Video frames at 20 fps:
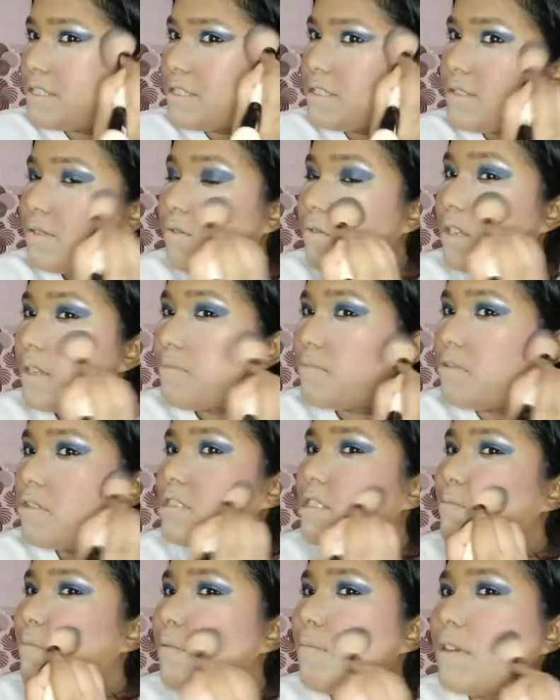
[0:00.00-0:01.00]
Only
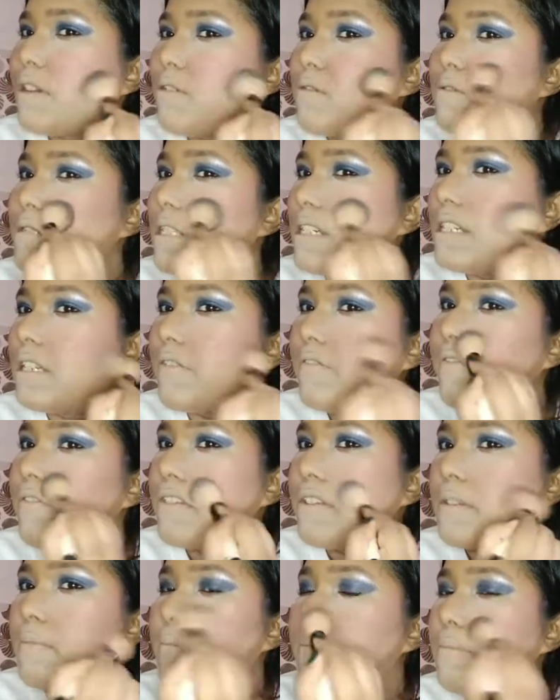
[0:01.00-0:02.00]
possible by using a
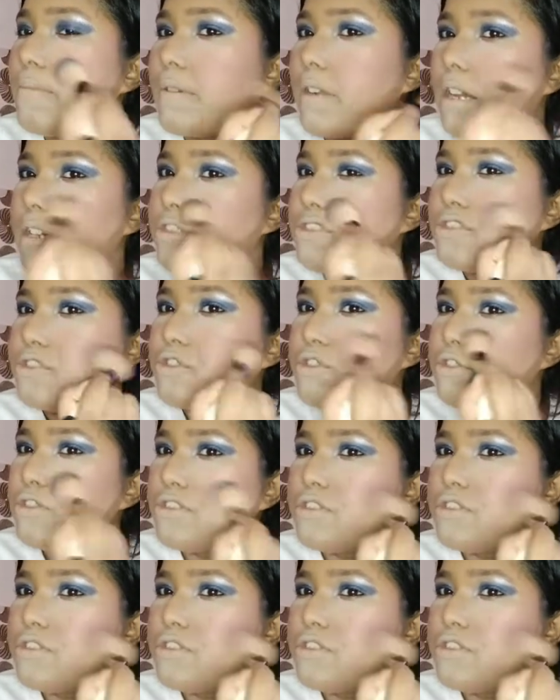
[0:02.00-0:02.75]
different brush.